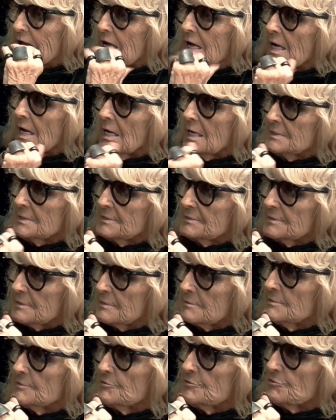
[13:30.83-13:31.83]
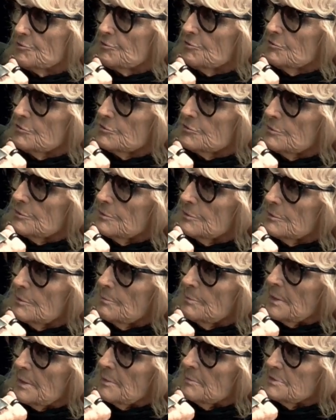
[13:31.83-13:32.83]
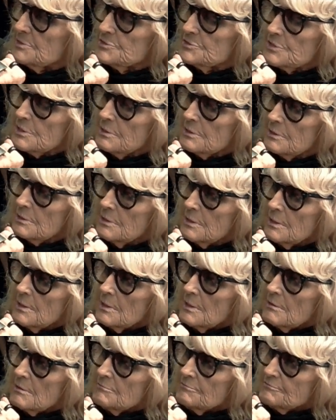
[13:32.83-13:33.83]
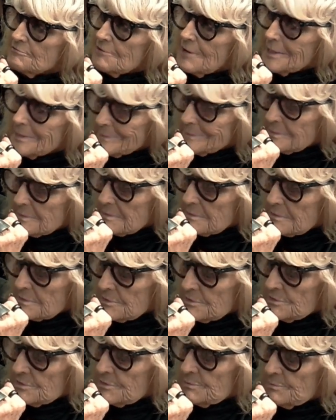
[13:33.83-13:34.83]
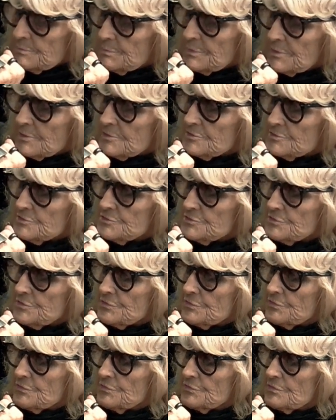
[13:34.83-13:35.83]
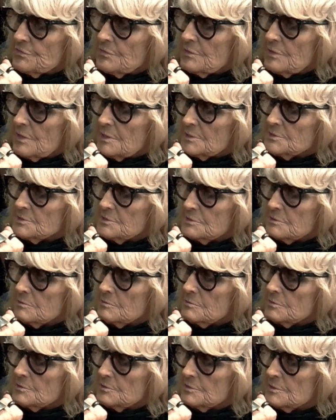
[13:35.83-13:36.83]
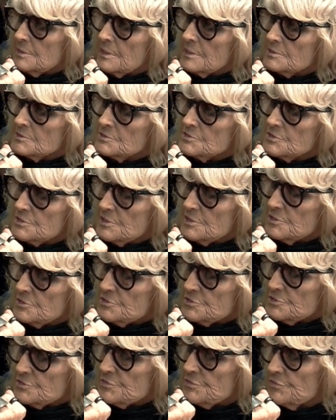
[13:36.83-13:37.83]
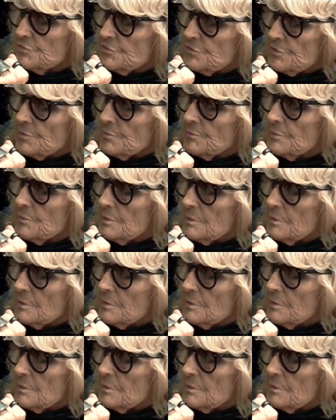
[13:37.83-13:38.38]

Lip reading: I think the babies are frightened because I don't know what the next stage is for them.